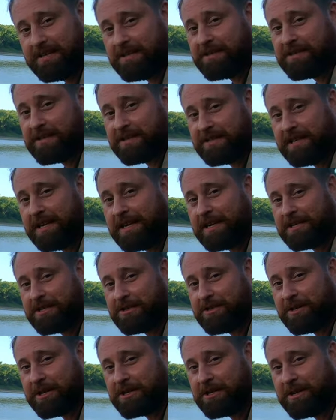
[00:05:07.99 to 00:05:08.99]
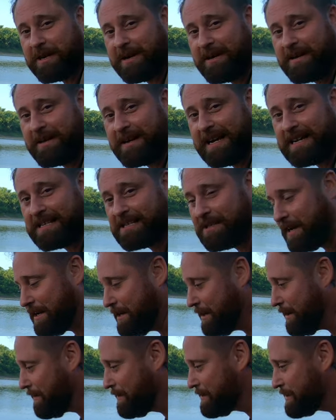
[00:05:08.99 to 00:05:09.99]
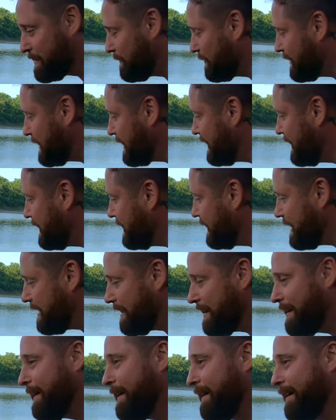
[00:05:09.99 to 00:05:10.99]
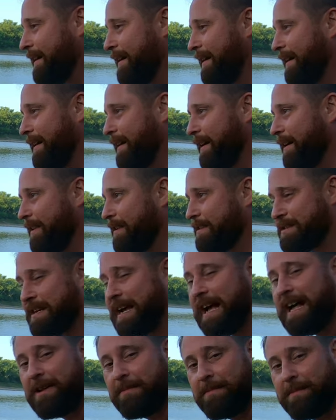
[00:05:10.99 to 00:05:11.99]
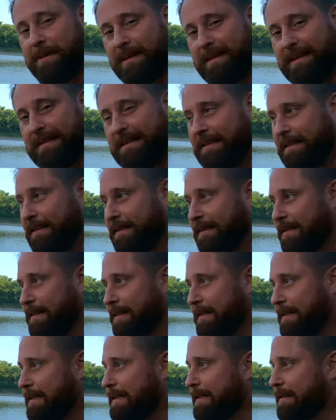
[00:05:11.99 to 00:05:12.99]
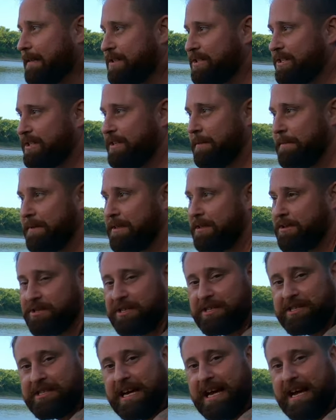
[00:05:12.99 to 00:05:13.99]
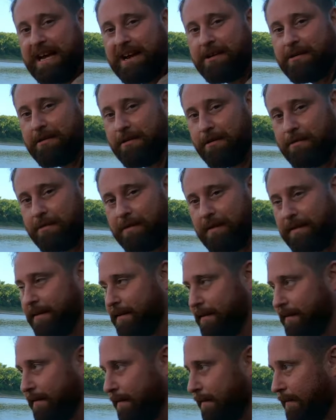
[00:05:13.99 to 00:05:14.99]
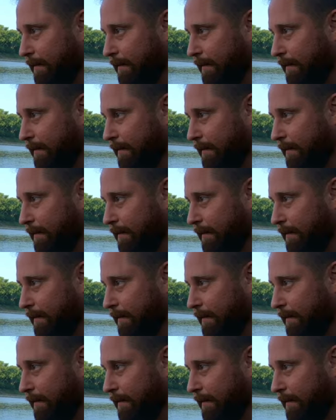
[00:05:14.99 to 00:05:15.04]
There's a ton of structure out here, guys. So I know there's a flathead out here. There's gotta be. There's, I mean, there's a tire over here.